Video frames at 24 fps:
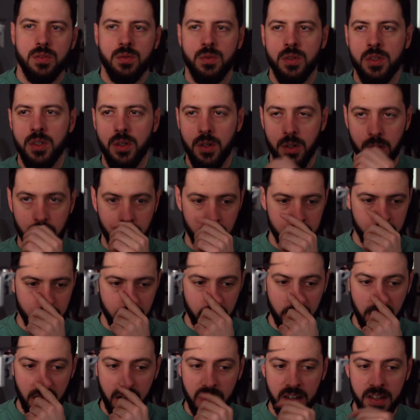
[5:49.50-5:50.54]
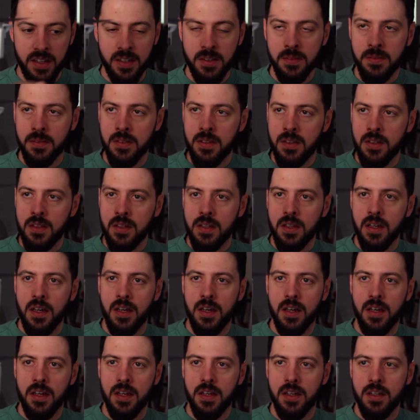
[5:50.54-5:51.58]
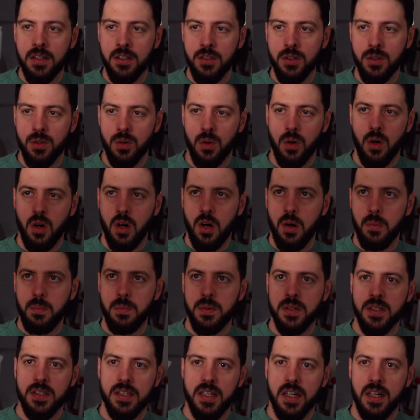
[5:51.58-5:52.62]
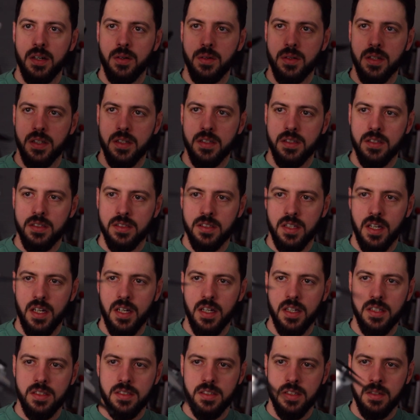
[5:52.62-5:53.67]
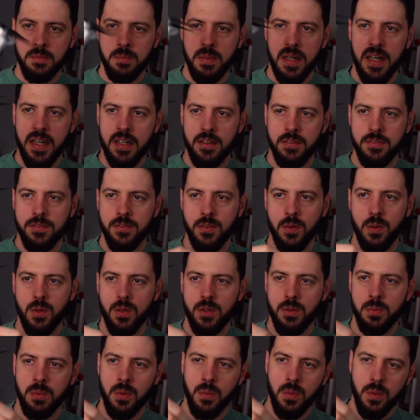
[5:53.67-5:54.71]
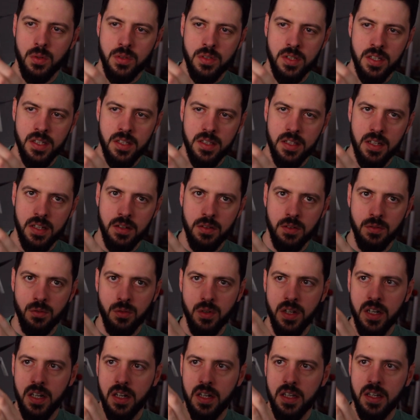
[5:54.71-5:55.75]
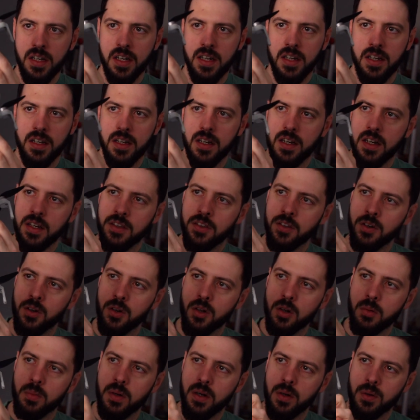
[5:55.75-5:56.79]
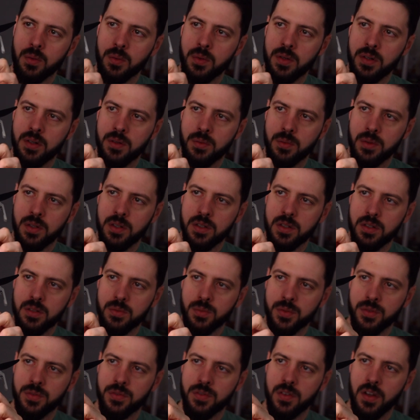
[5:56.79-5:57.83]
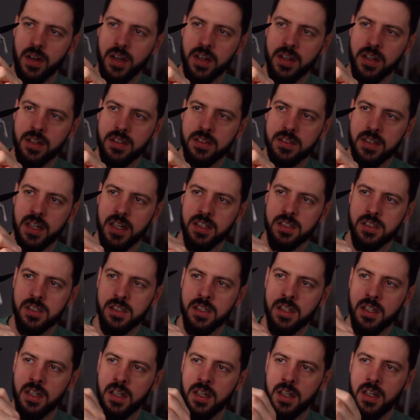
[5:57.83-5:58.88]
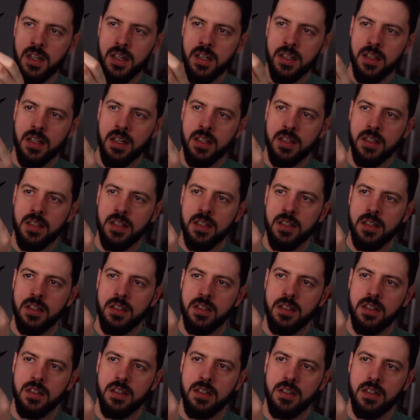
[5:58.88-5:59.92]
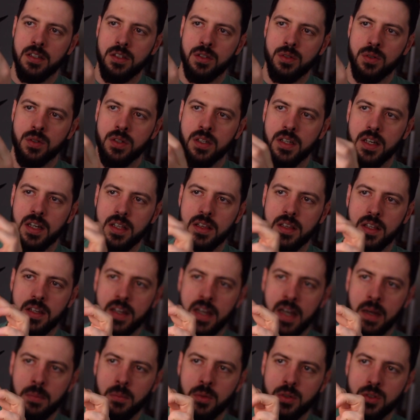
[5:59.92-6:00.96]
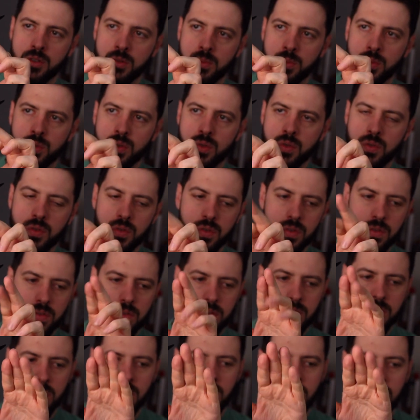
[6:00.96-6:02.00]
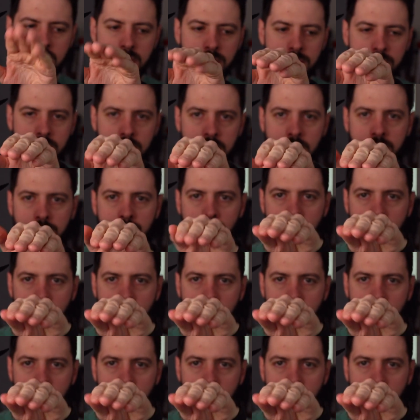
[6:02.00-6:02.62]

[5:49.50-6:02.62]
when you're flying, and you go up and down and the sides and back and forth. But one thing that rarely I thought about when flying is actually that you can get the camera to move. So if